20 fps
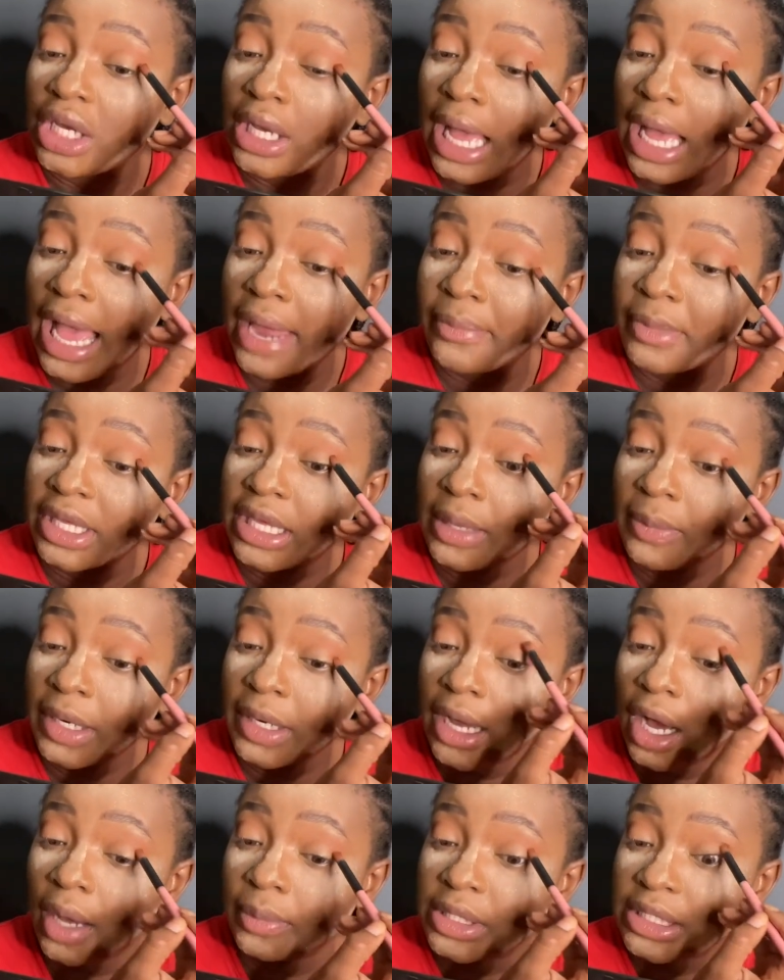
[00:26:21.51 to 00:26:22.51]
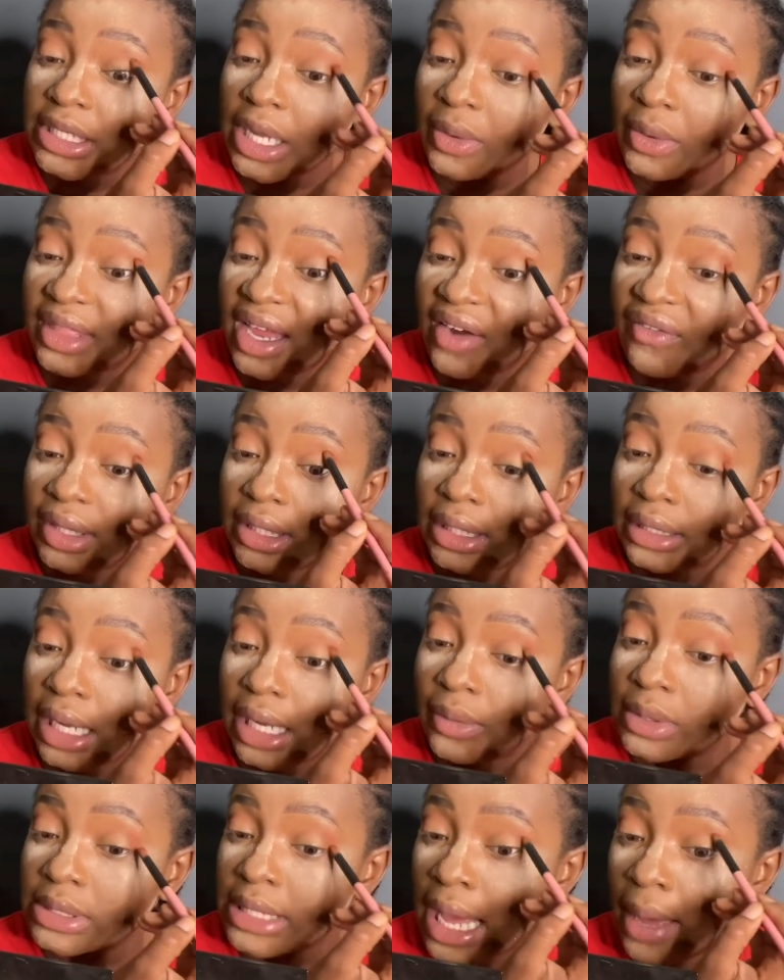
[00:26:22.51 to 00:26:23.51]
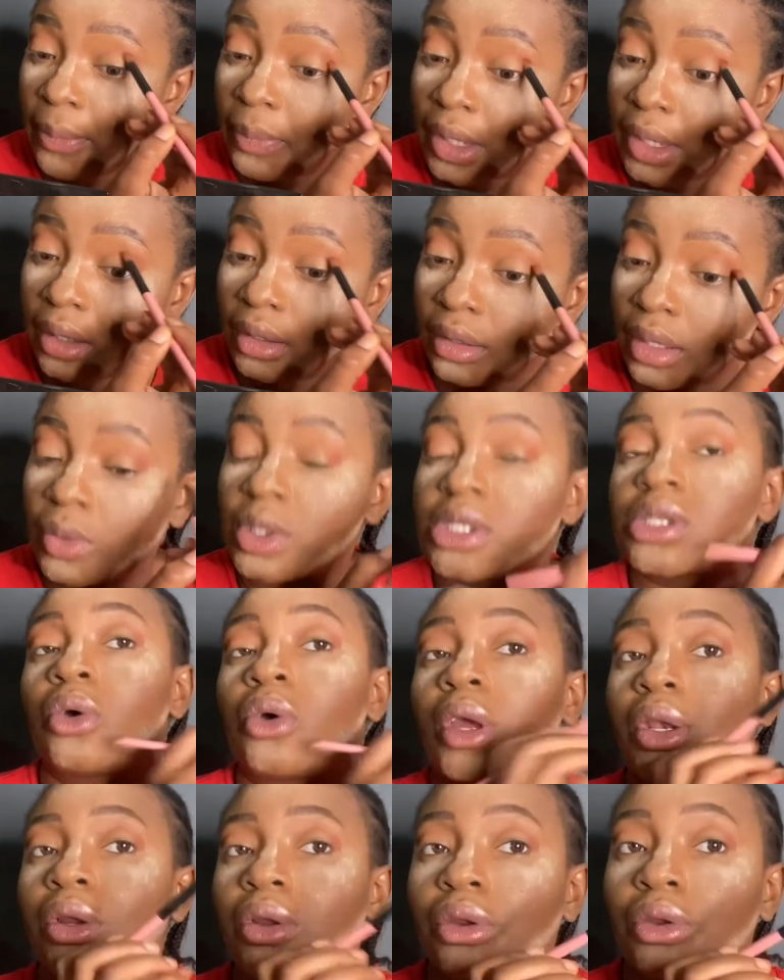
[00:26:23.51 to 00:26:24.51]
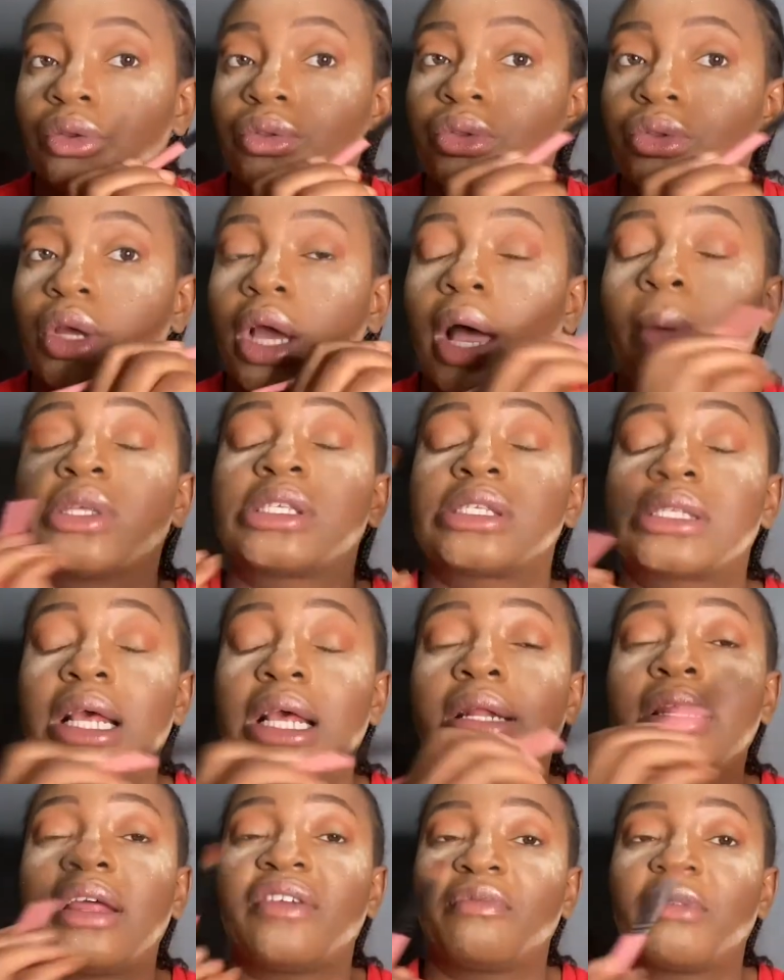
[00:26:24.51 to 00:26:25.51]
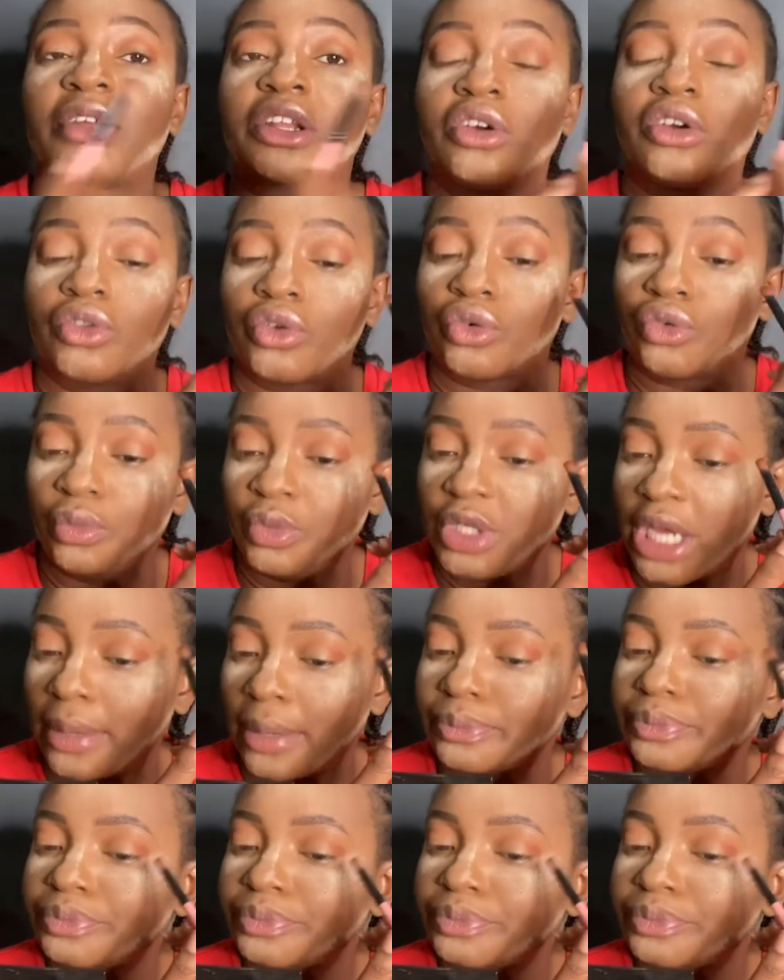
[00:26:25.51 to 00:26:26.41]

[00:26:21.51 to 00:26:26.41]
I'd been keeping her up to date with everything that was happening. It was going on. I was telling everybody on the group chat.